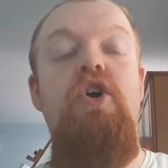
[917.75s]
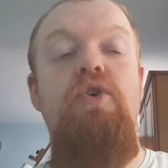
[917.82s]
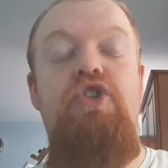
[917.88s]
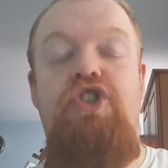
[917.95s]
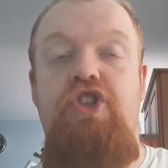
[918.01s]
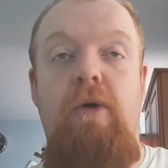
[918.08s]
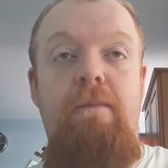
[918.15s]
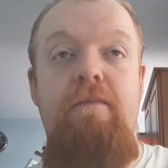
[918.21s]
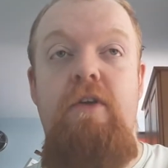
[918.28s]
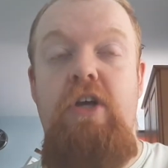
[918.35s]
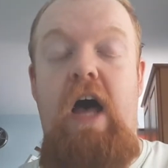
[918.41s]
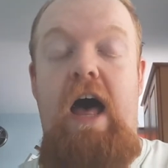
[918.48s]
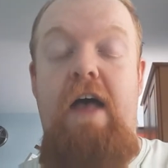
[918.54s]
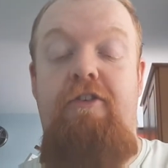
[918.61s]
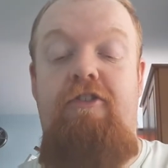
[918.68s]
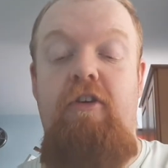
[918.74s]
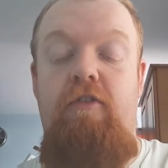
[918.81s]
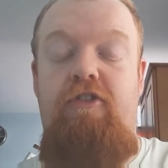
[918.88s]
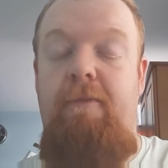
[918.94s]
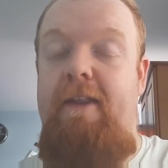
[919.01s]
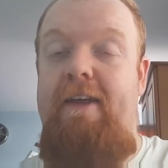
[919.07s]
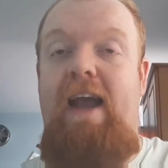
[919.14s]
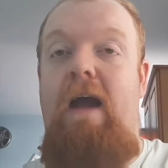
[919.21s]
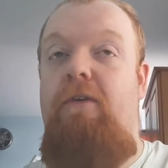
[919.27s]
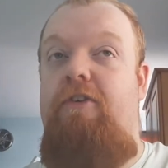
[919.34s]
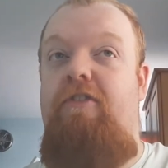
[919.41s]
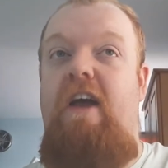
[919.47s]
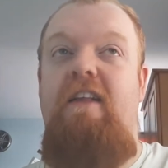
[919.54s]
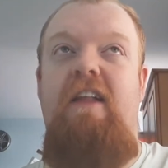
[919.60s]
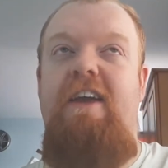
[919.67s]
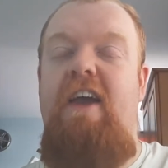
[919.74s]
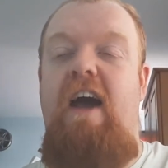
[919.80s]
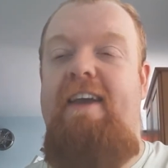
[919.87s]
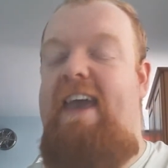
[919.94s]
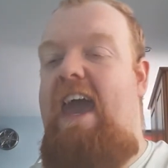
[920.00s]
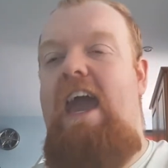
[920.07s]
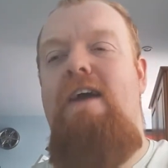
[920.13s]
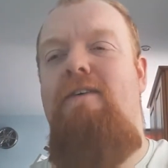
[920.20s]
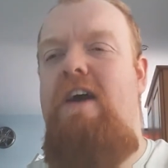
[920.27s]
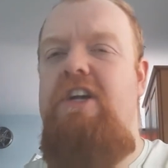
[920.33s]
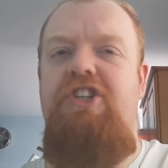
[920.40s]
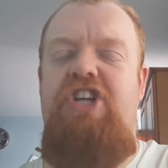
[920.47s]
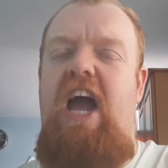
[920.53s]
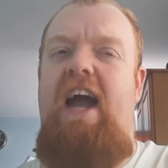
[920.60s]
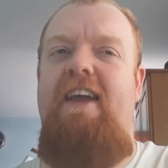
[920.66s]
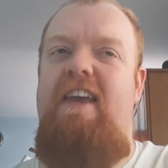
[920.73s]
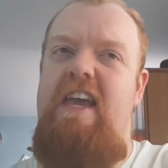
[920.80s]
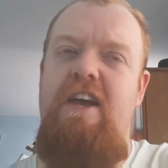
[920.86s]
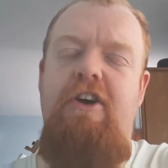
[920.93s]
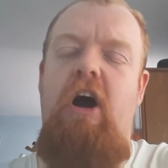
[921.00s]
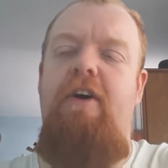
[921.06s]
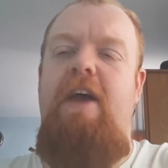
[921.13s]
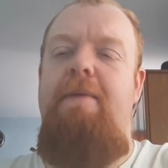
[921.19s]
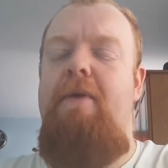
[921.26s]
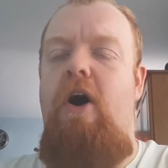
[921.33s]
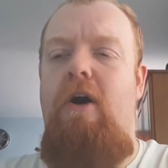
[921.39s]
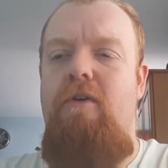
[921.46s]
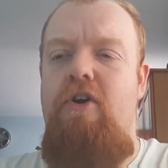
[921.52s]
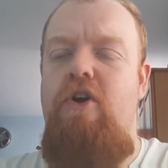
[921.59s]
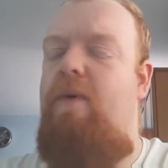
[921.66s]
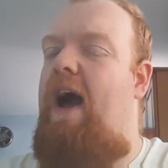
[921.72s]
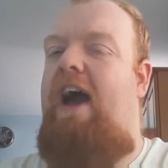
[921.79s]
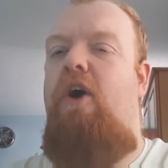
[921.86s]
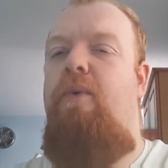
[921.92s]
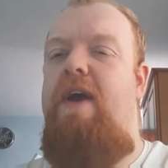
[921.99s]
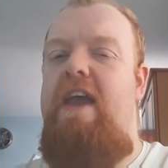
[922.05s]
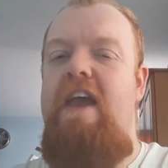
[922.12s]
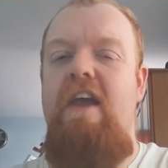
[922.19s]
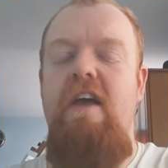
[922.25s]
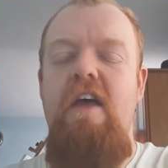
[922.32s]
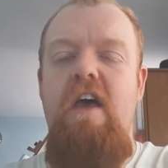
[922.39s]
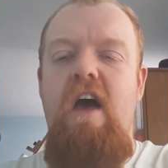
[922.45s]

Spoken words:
Some of the characters like Akira, Jackie, Kogemaru, Aoi,